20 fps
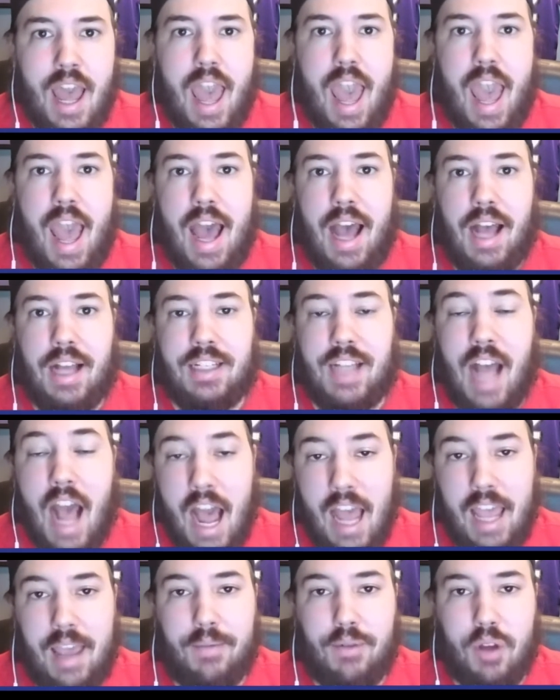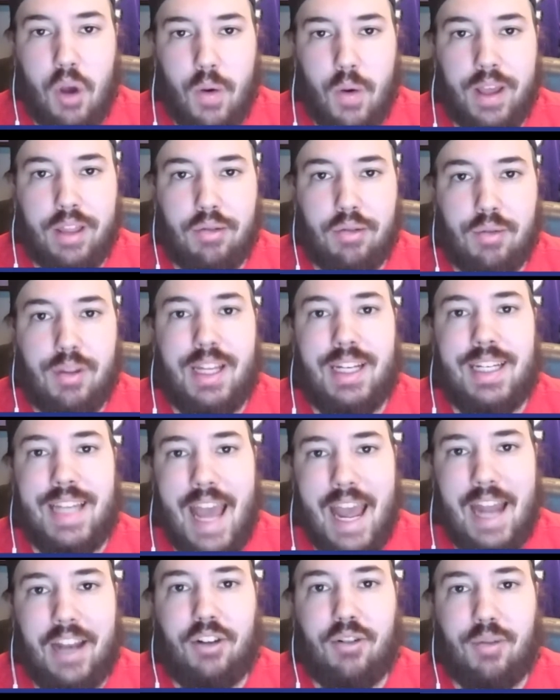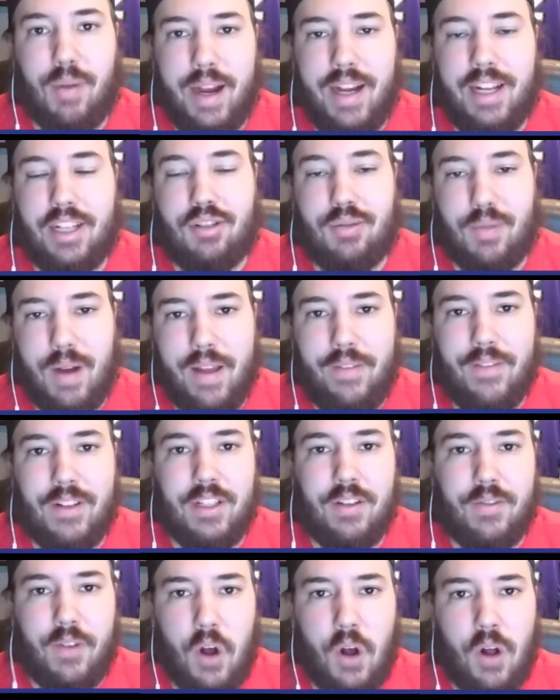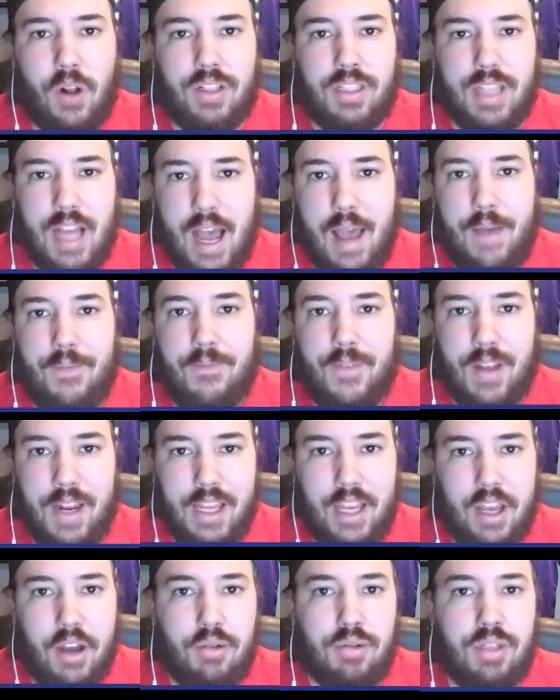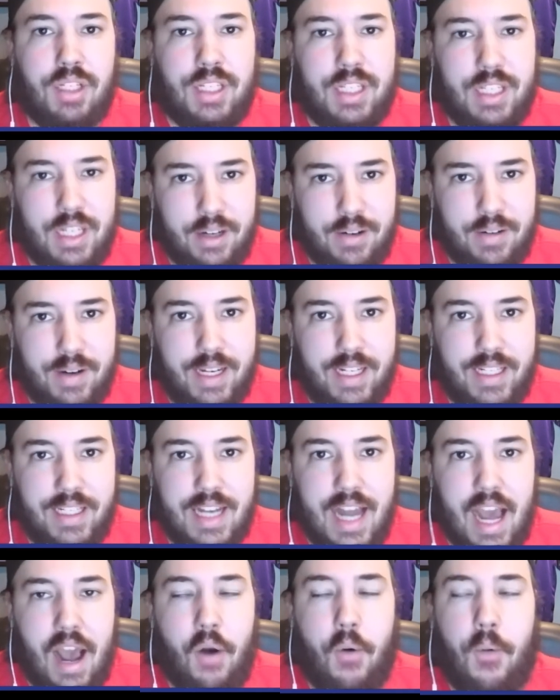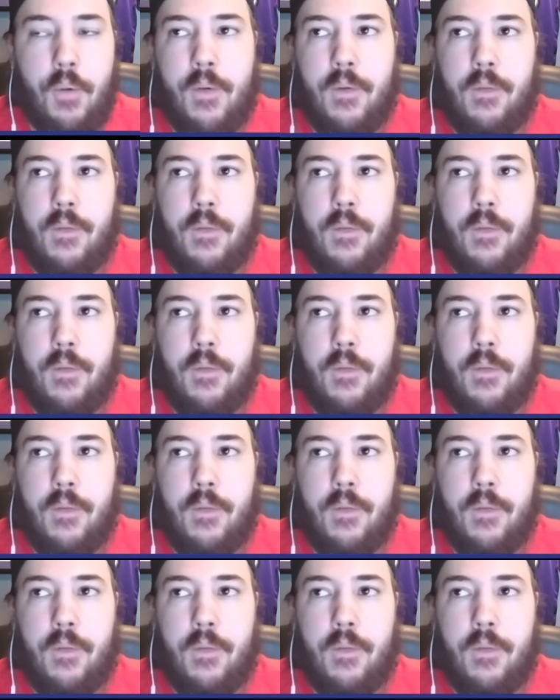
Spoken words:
as I am going through the 10 greatest Ravens of all time video series. Now,